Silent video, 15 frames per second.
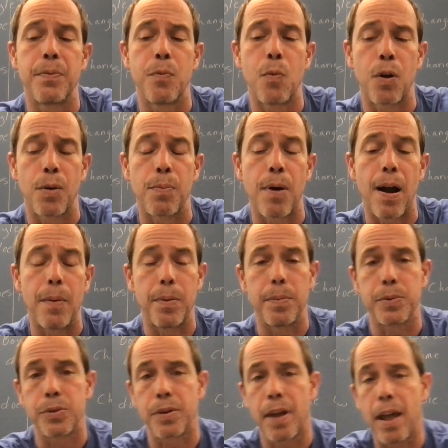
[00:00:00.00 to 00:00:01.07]
word
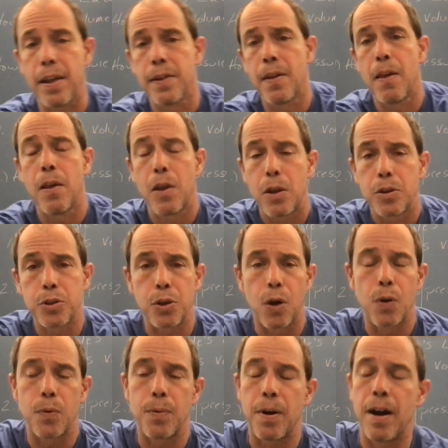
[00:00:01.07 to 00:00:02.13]
problems, okay?
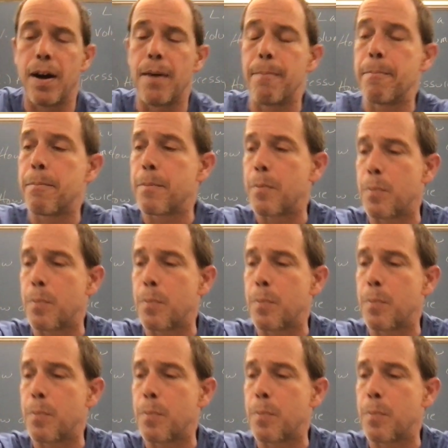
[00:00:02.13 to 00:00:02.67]
So